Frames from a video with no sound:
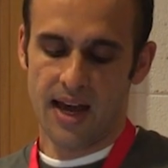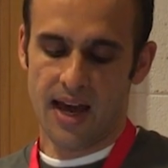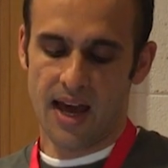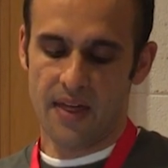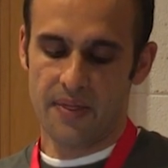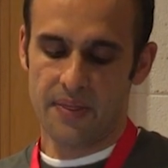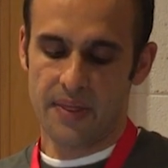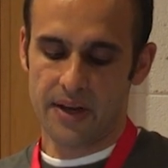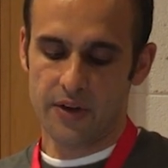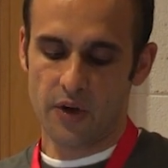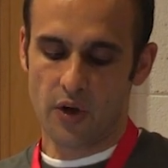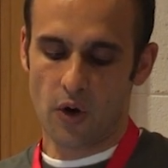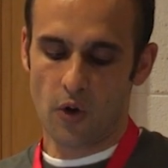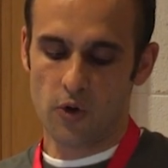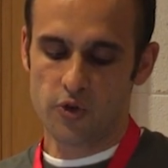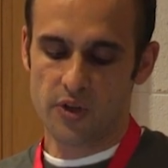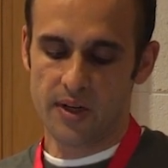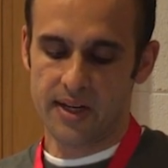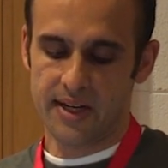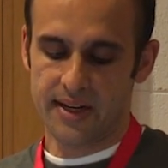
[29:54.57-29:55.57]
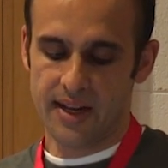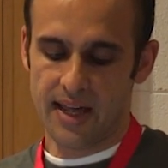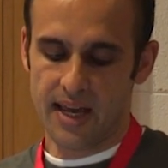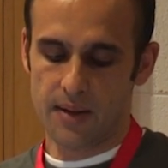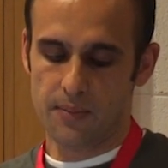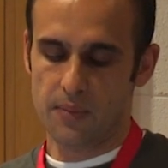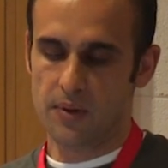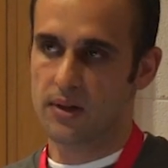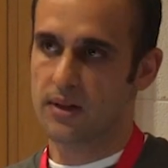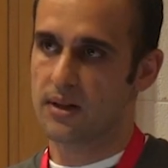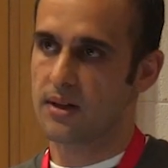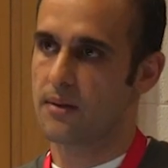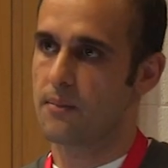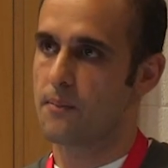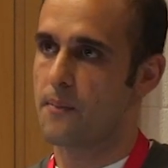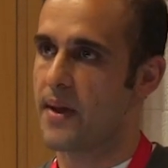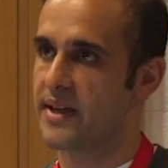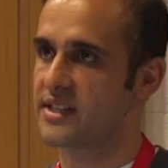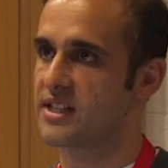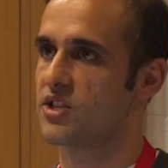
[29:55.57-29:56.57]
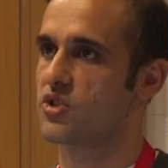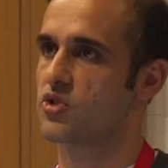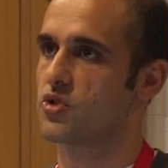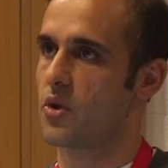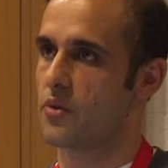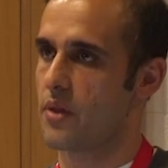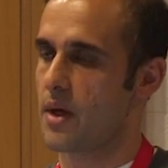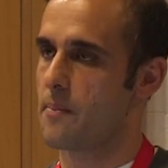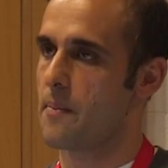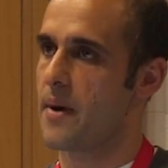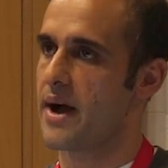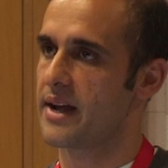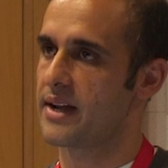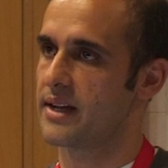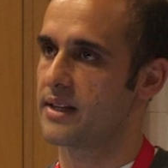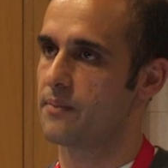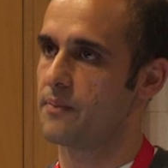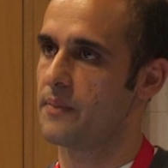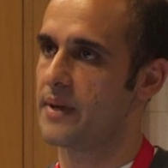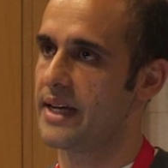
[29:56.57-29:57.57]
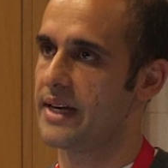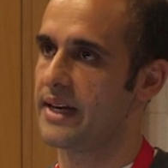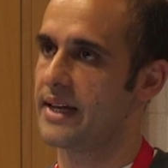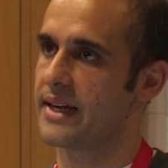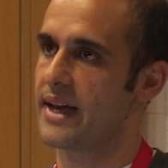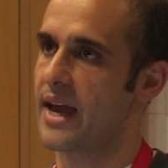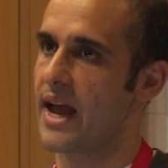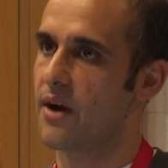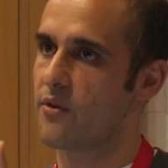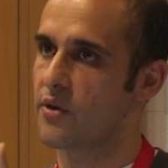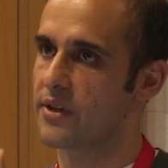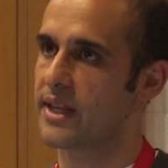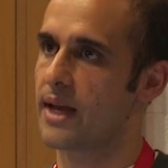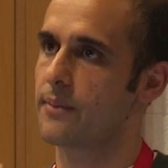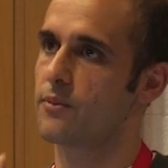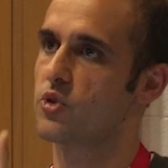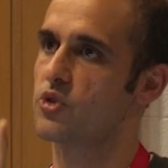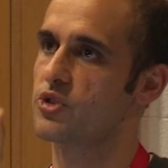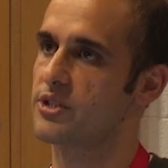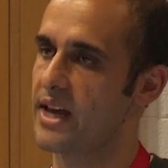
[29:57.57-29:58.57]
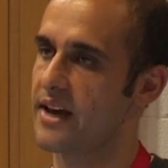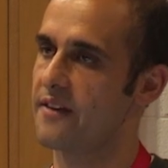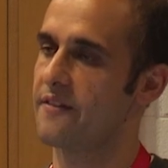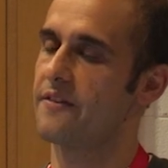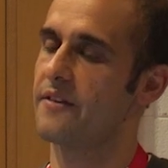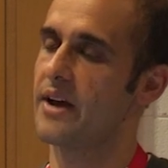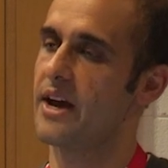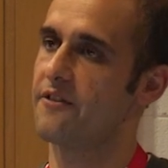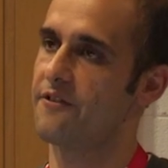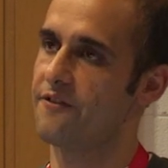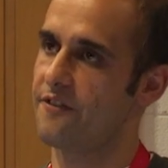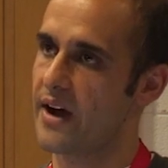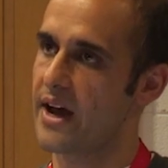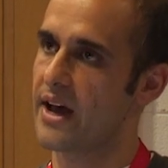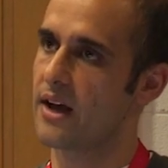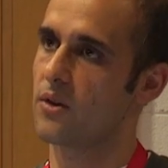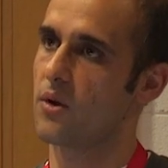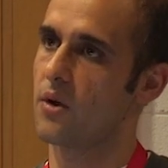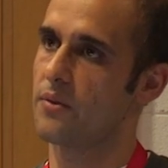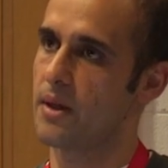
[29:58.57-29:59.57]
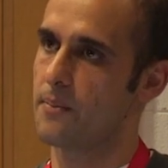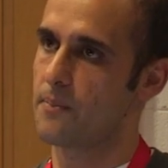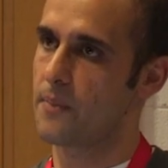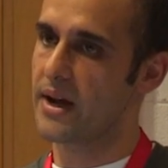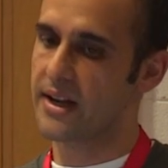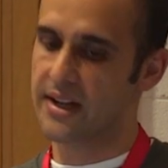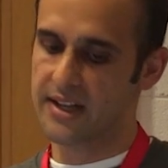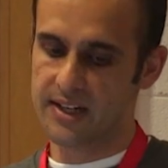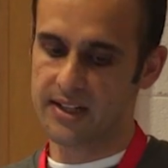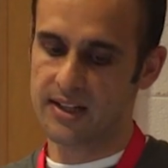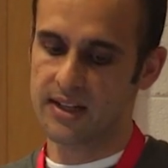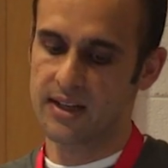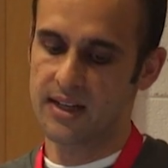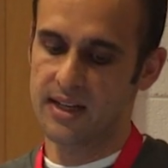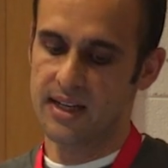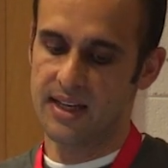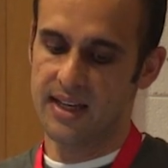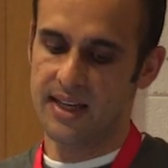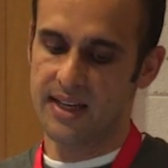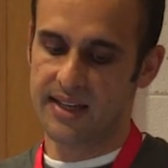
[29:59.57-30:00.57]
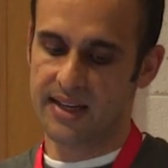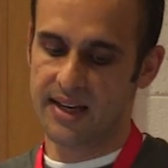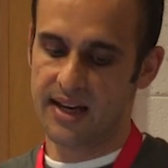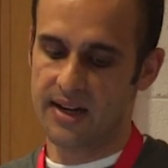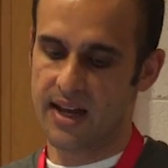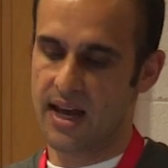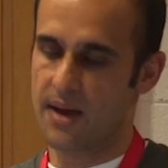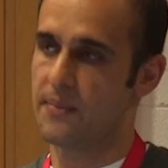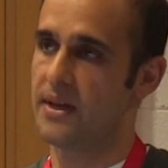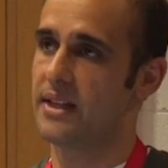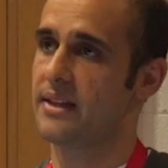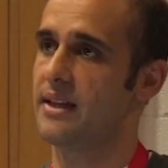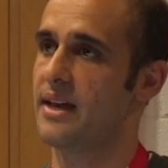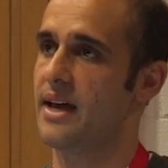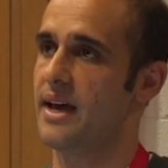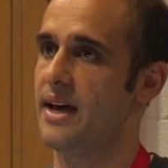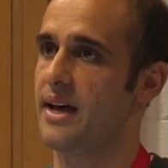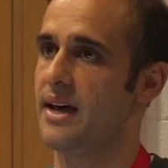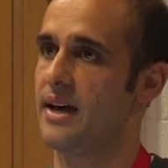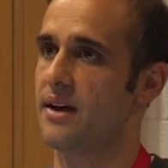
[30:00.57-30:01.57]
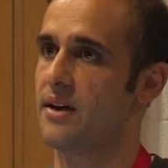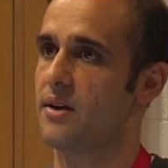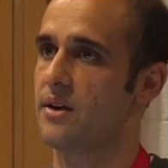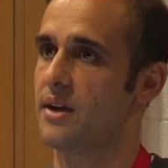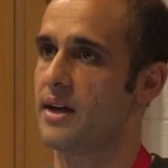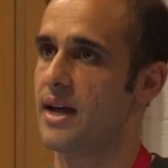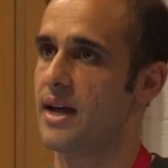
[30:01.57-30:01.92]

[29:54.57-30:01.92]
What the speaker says: And then you can also enable messages on the bucket, meaning every time you save a file on the bucket, it can emit a